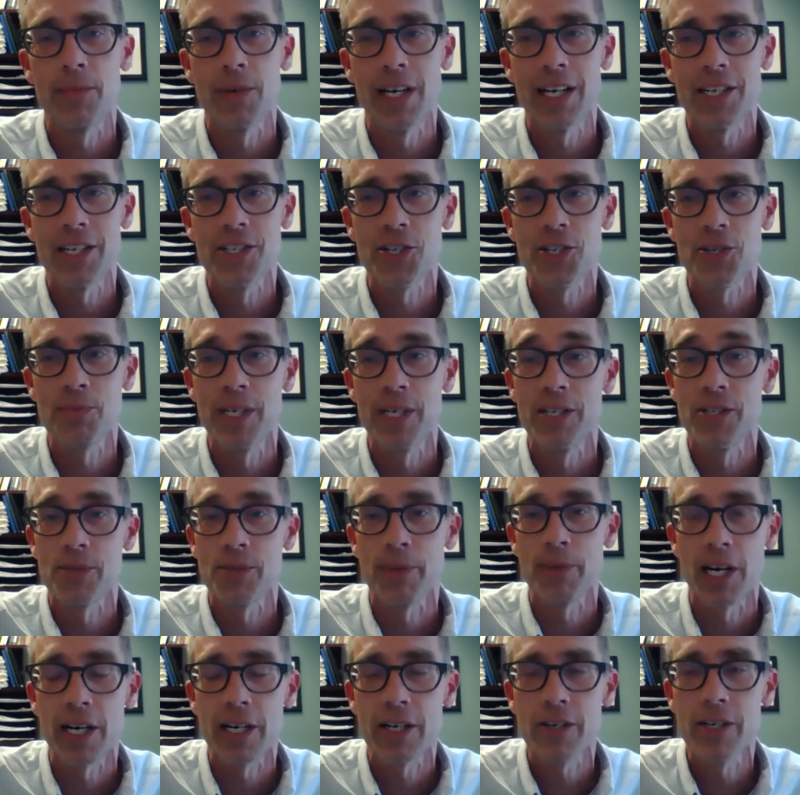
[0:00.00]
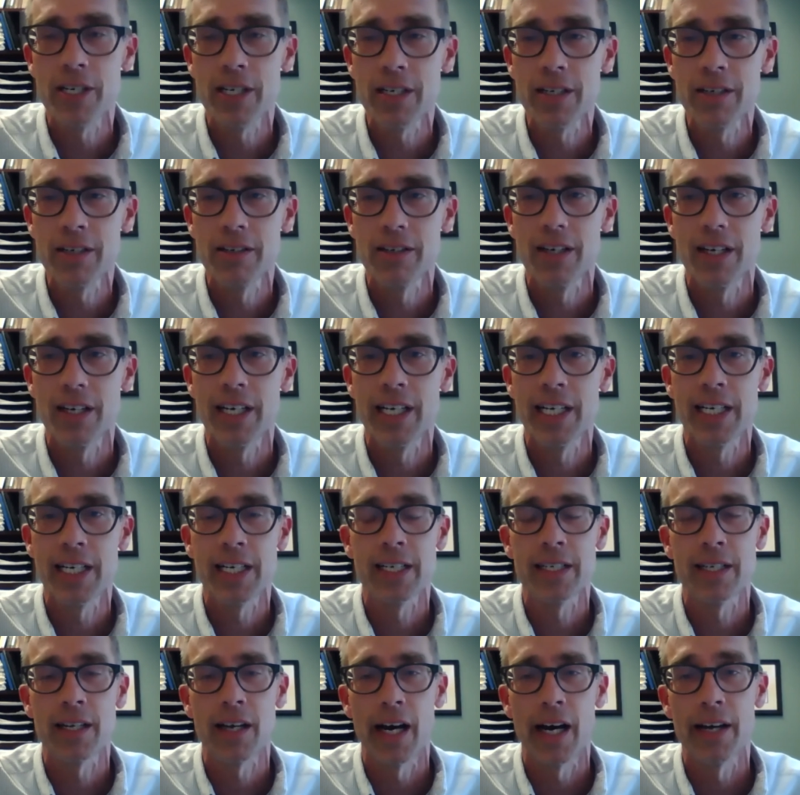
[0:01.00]
has just been inspiring.
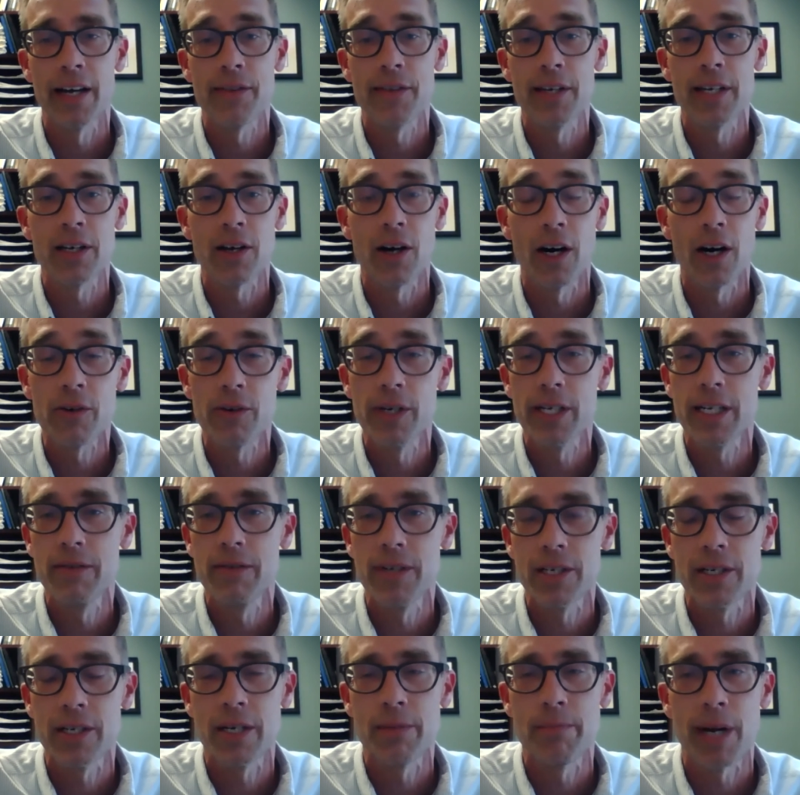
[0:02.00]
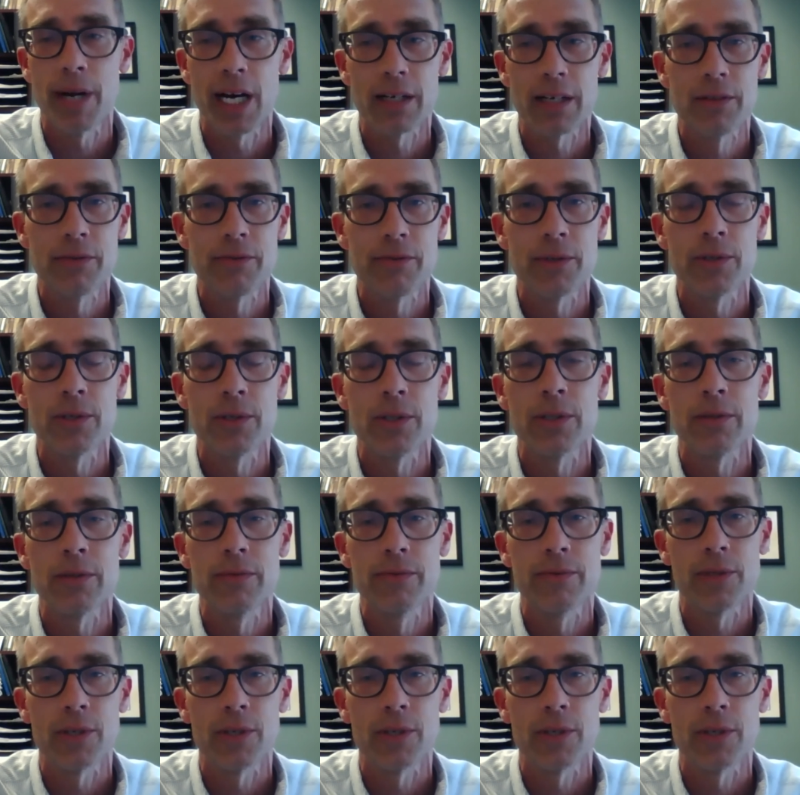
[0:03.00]
And I think already very impactful